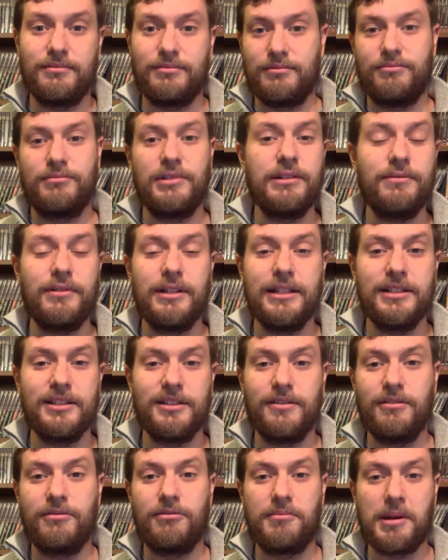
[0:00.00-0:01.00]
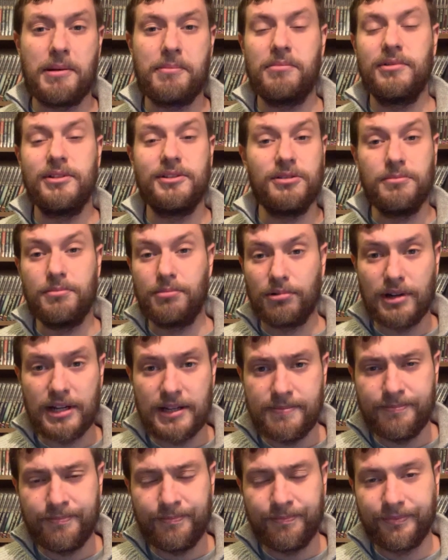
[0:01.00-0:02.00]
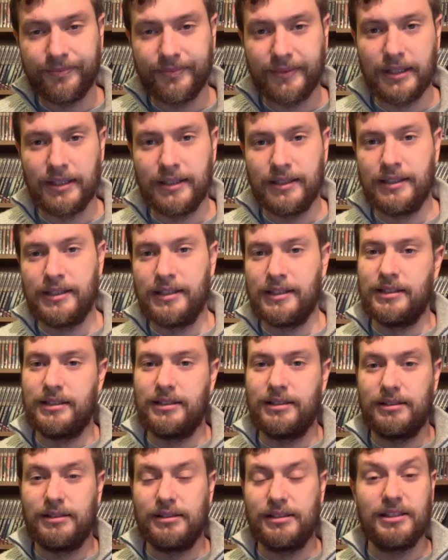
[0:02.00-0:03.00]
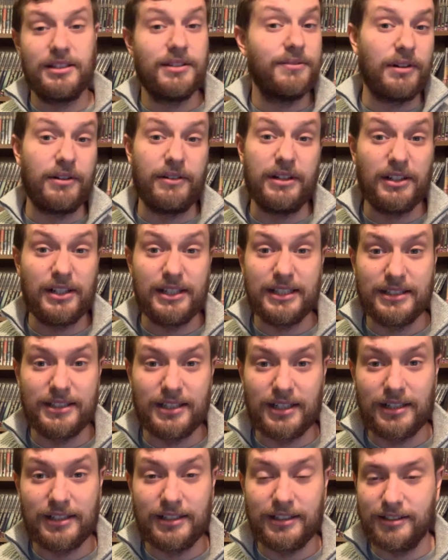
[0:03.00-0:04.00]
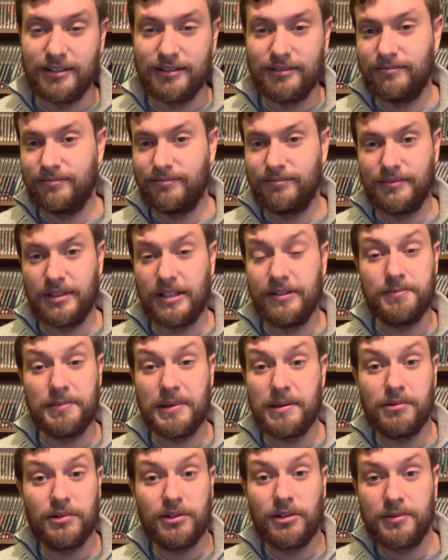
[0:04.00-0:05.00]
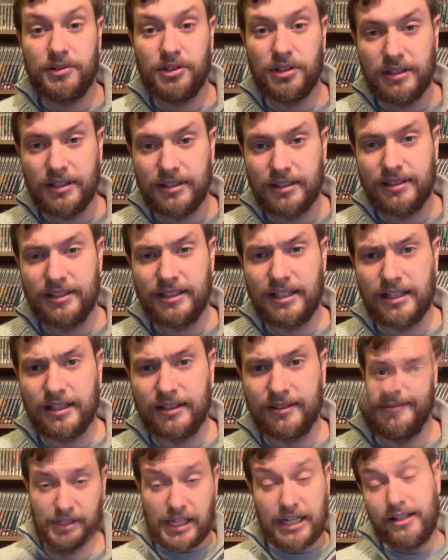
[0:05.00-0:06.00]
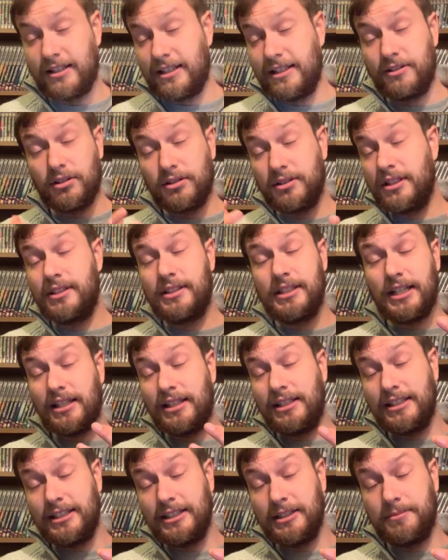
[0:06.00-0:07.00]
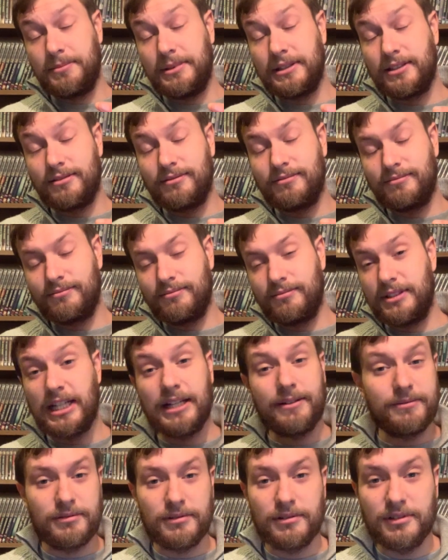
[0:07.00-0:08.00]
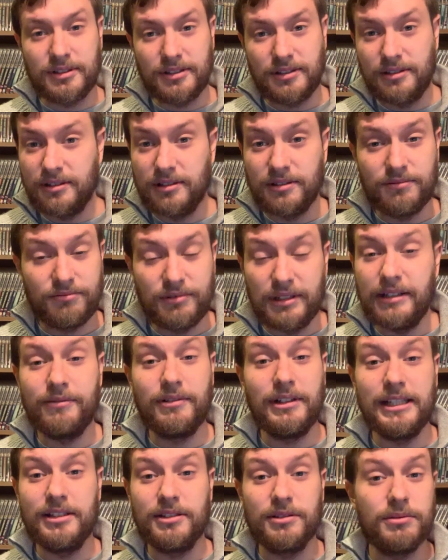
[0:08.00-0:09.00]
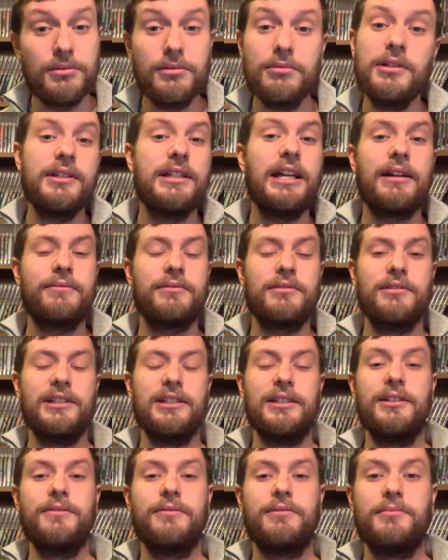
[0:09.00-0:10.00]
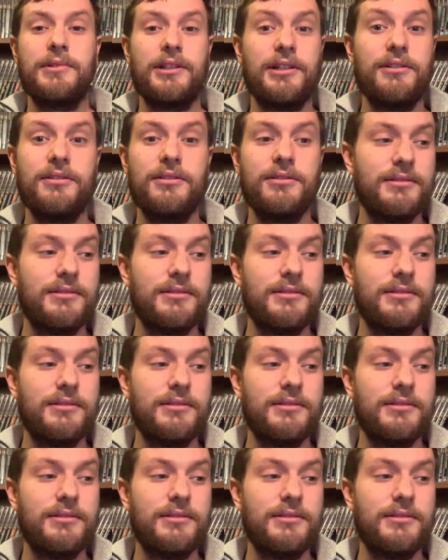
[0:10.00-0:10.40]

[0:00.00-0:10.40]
re-release of the Remembrance Supreme. That's a very nice Dalek and gives people an opportunity to get it. Technically not a Dalek, but Davros, you could re-release all the Davroses from those